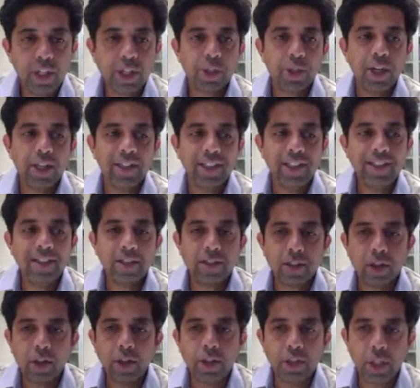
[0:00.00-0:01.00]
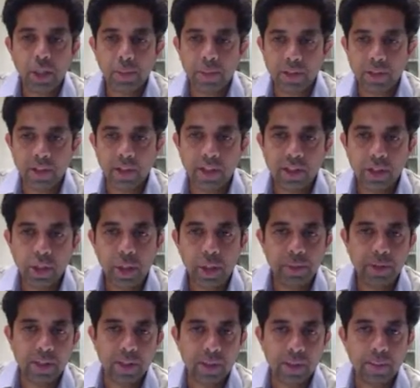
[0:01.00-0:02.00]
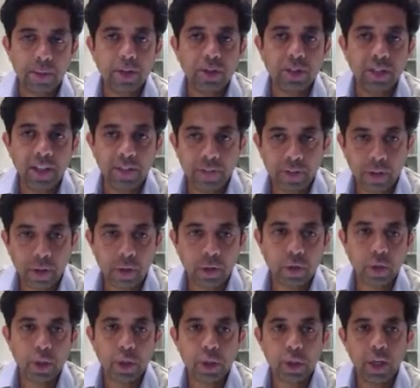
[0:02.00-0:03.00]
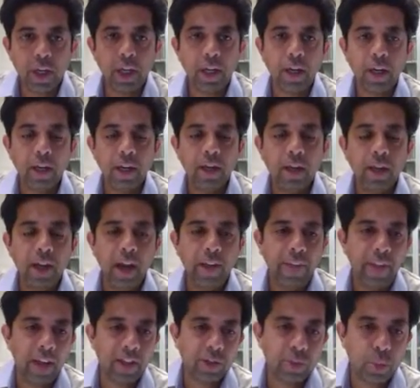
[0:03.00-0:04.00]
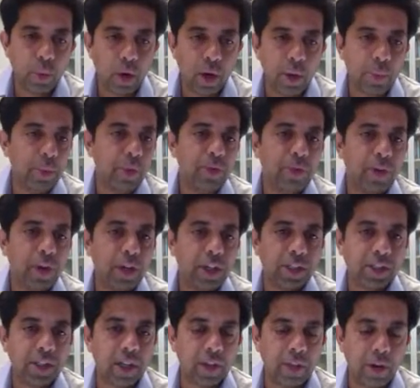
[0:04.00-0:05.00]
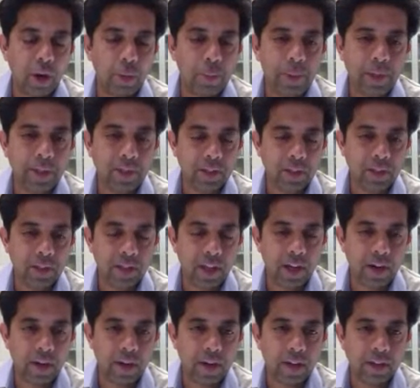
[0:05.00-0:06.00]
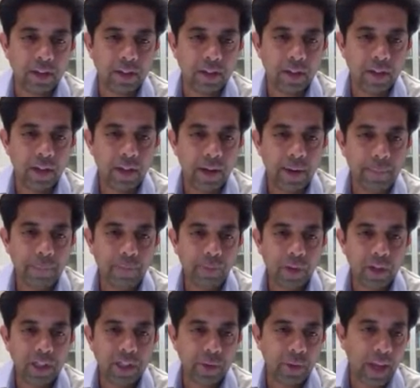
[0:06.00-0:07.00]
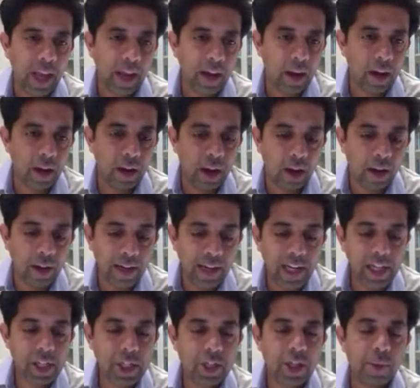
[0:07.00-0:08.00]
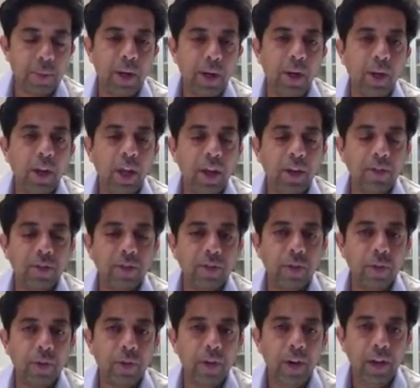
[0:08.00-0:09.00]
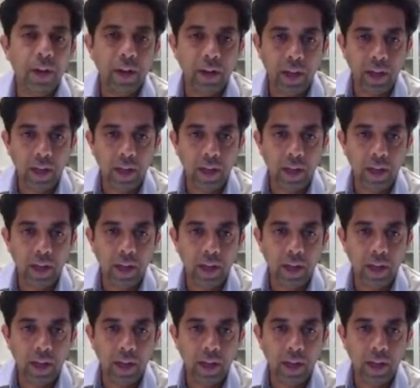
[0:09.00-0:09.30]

to reiterate, these are solid tumors. So these are tumors that are most difficult to treat. And that's why we focused our therapies on these areas. So again, our, our niche that we're looking for